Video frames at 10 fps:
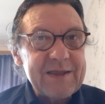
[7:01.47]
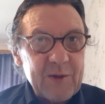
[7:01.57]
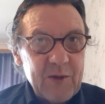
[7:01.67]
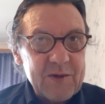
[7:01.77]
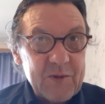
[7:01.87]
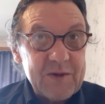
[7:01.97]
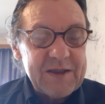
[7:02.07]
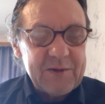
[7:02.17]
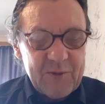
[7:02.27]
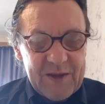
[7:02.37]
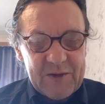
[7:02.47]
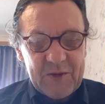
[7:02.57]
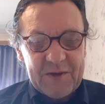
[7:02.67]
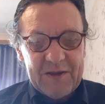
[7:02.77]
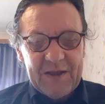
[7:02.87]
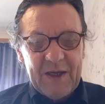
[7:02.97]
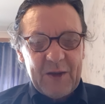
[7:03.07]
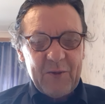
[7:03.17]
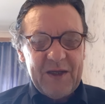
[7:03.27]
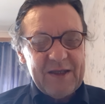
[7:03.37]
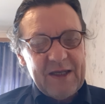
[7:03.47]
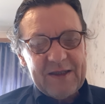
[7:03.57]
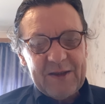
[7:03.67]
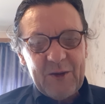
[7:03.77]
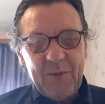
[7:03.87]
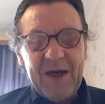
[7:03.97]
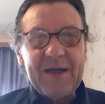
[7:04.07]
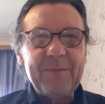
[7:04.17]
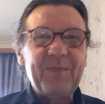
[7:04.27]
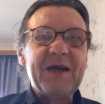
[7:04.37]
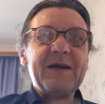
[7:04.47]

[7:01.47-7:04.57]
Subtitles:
thoughts, good situation. Create that in your mind.